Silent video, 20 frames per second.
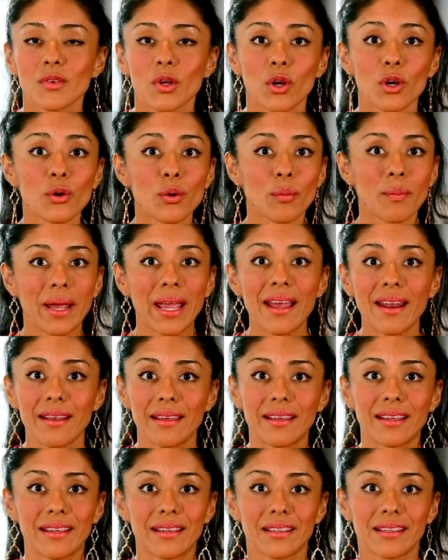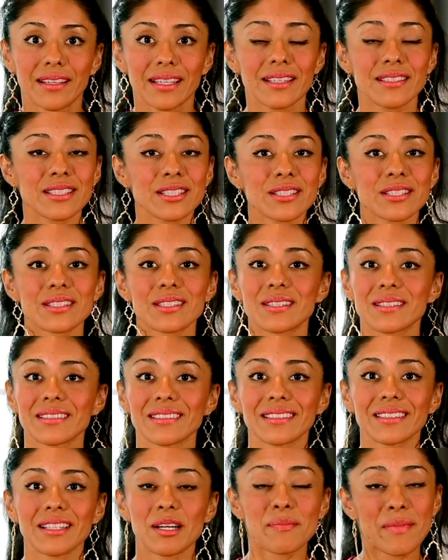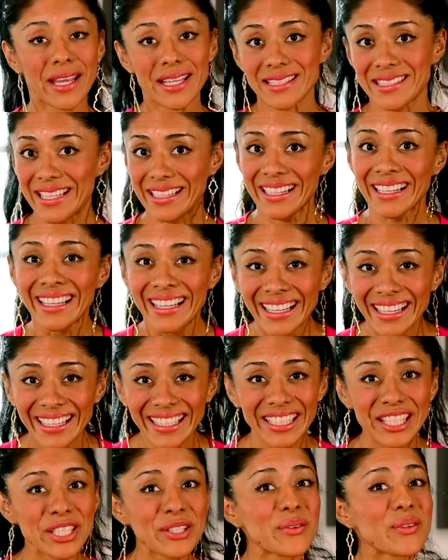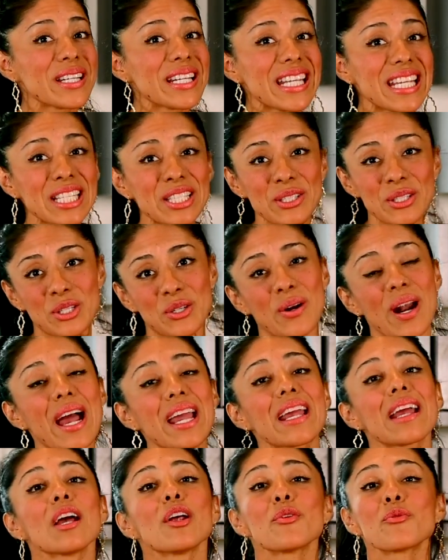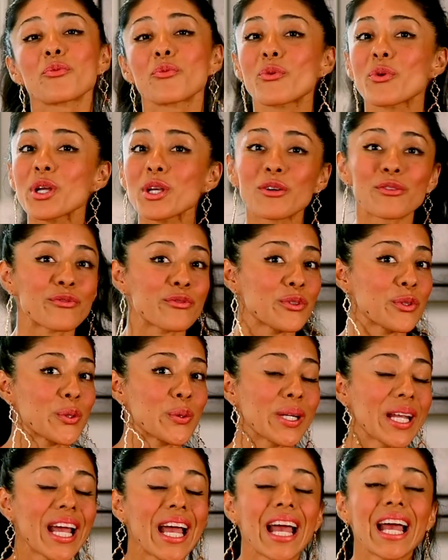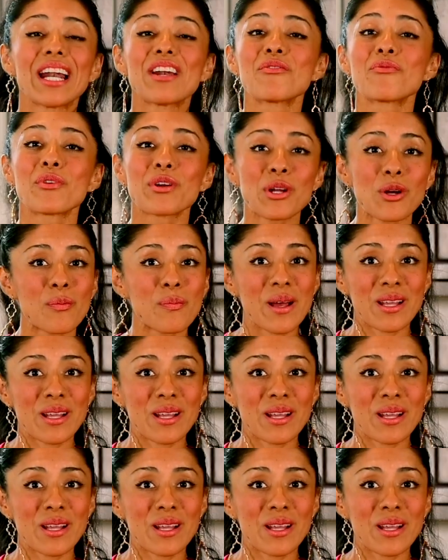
aromatic. It's just amazing. You need to try real food, real